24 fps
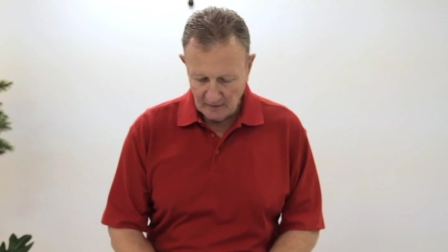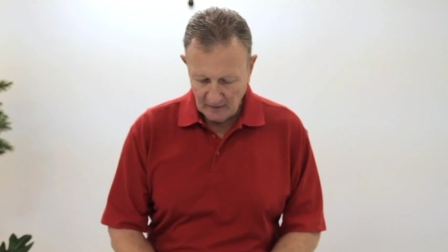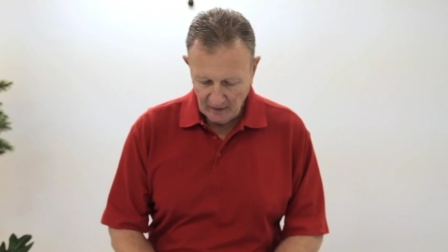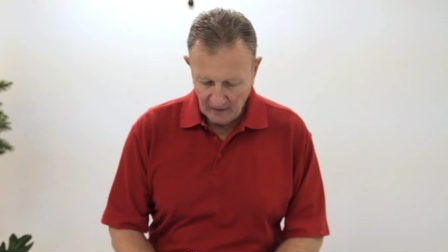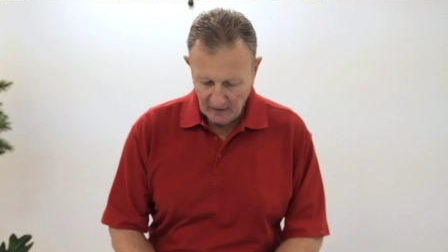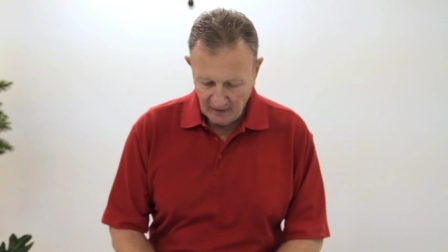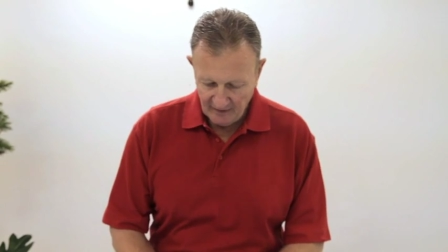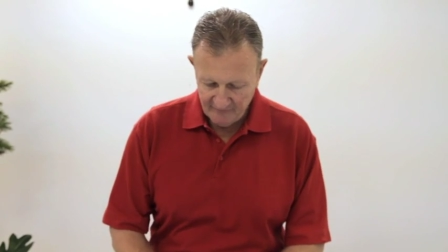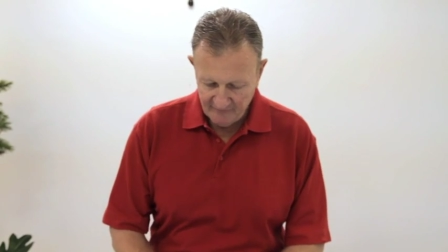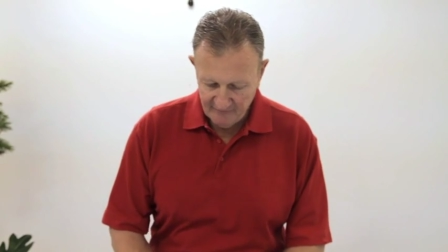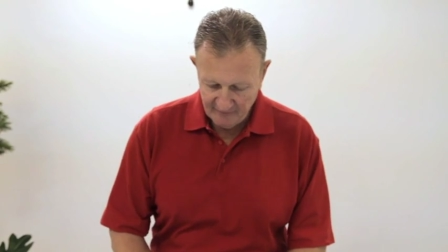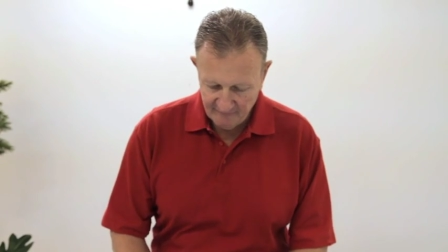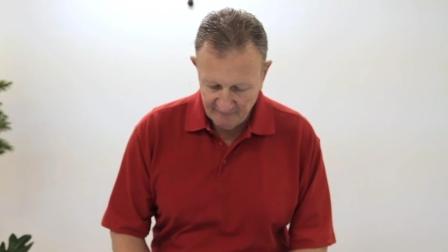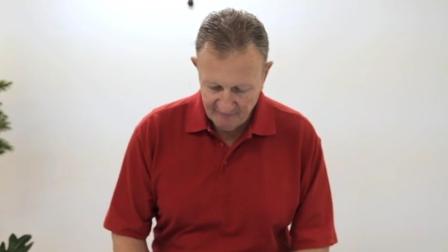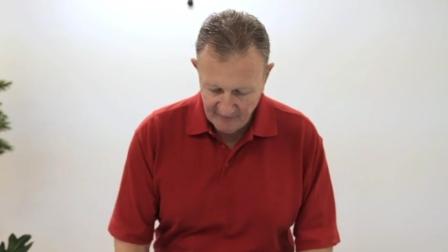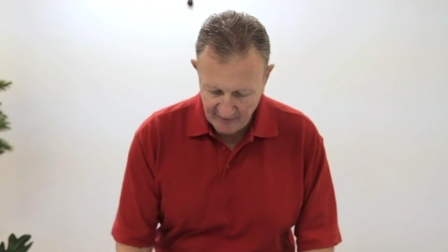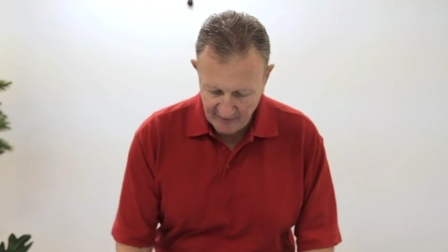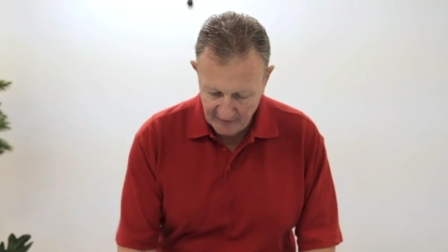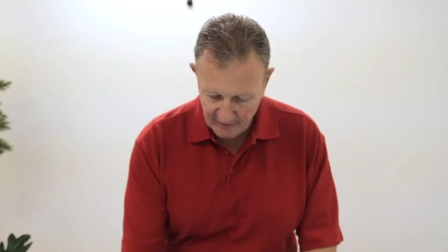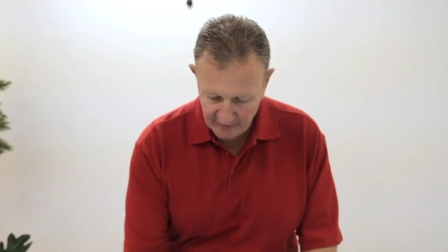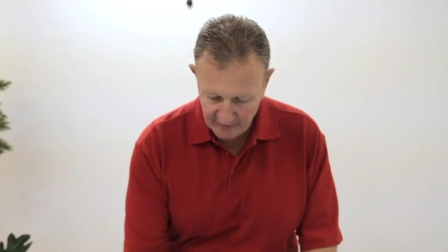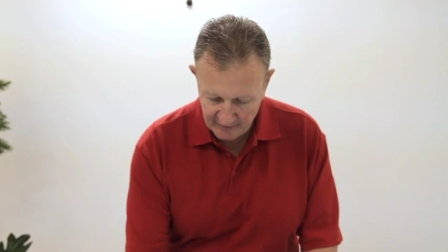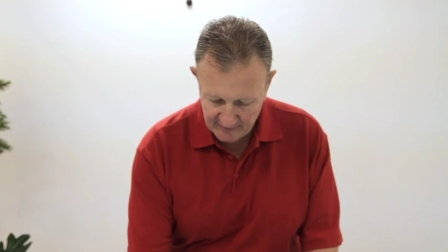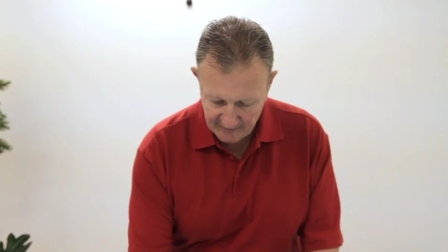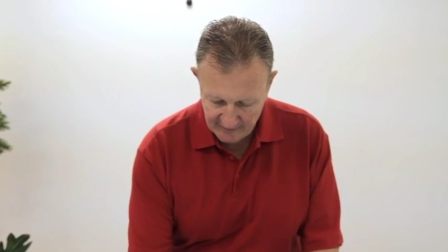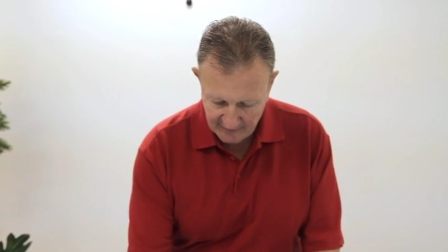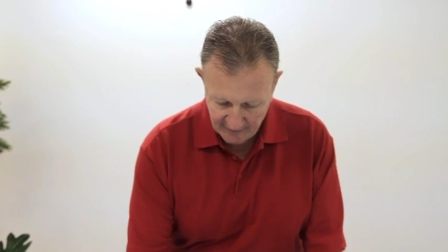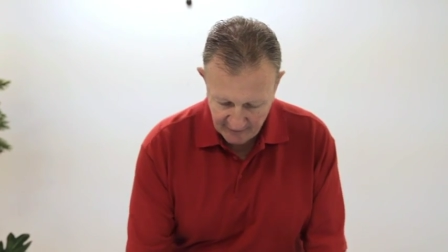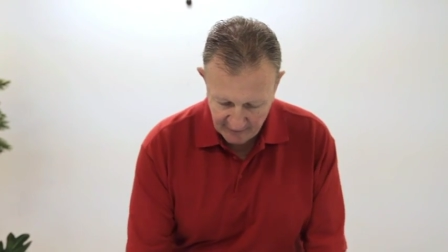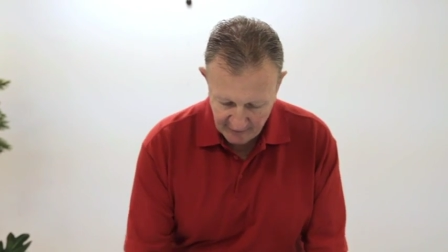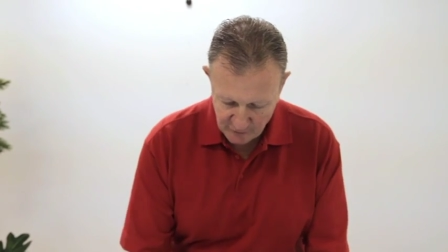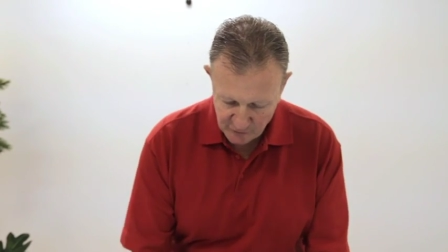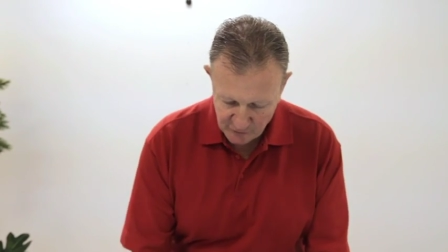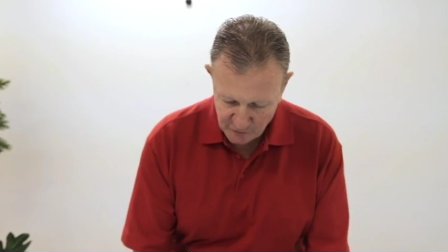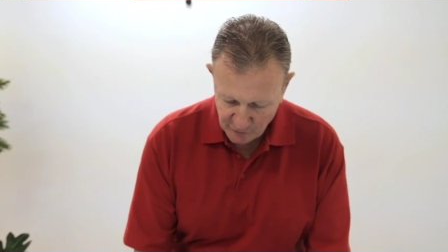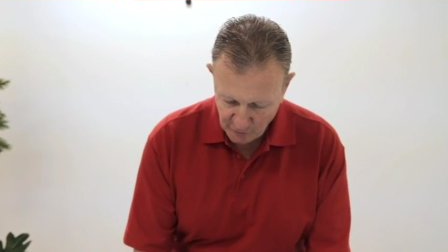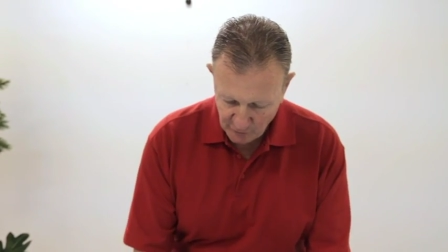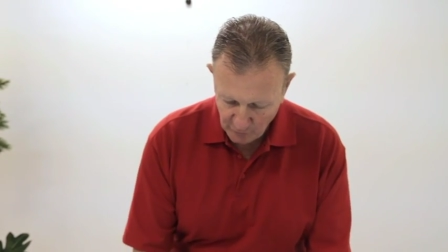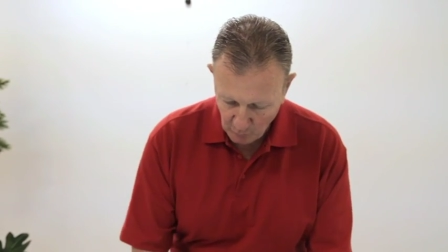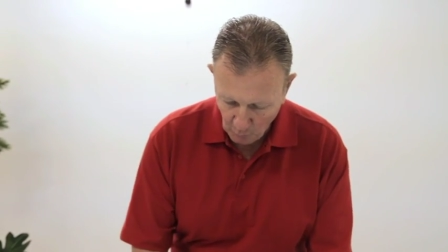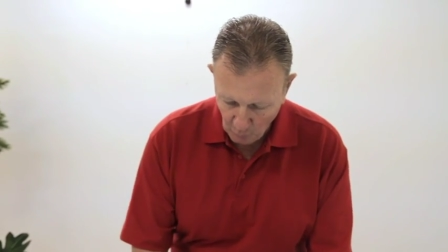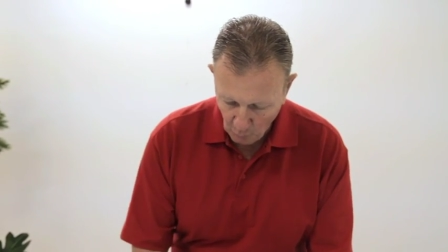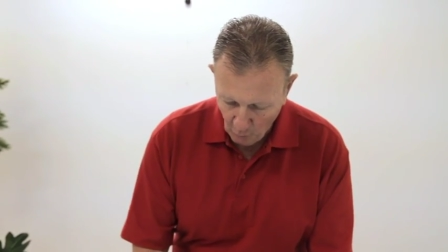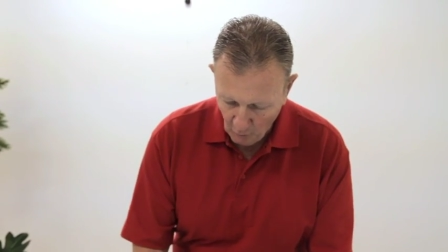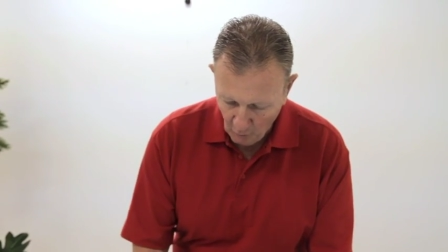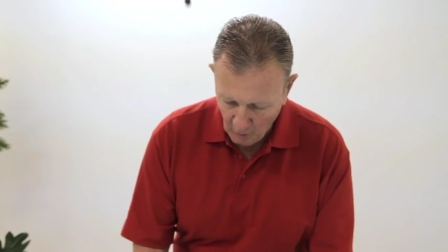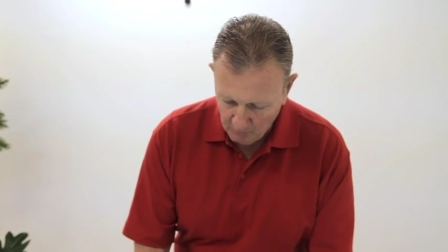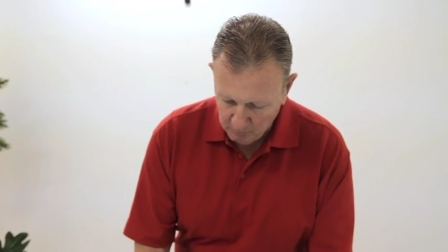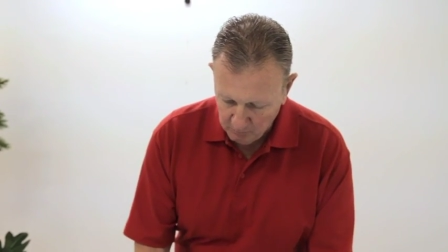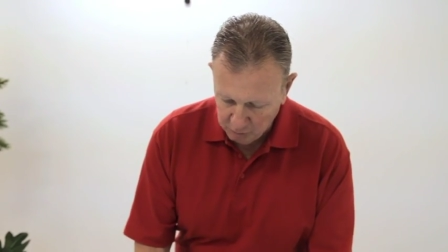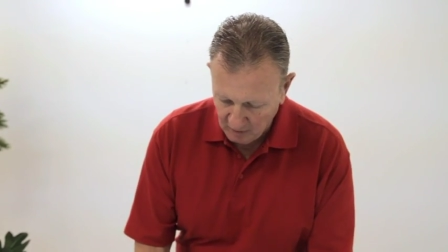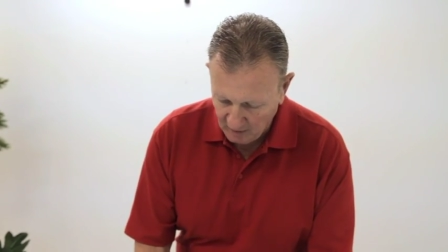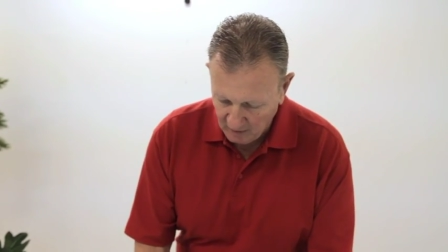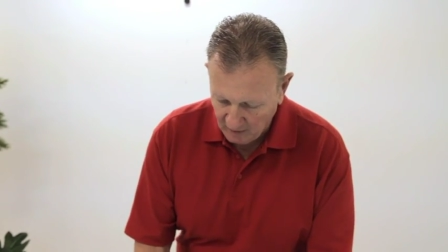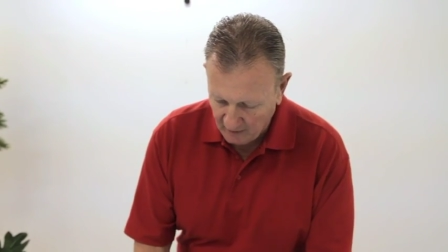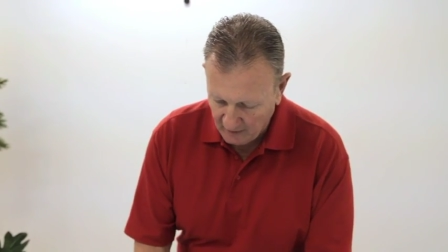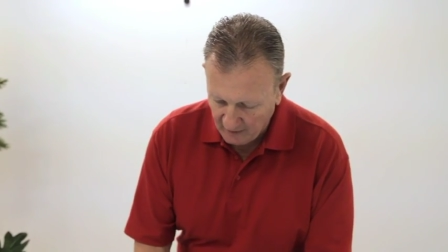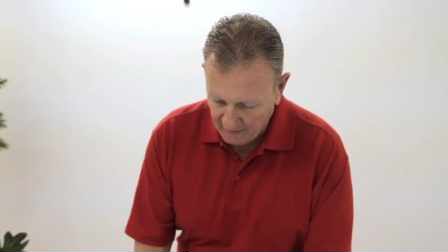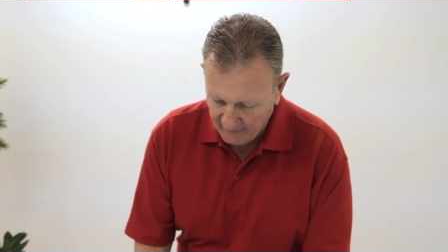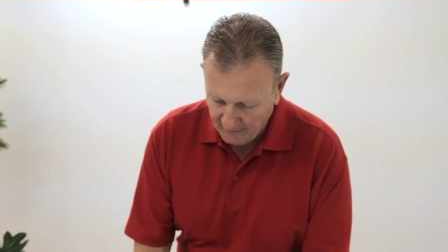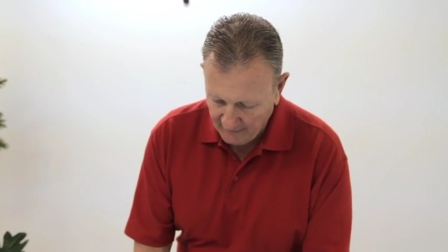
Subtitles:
I've invented an insert wall plug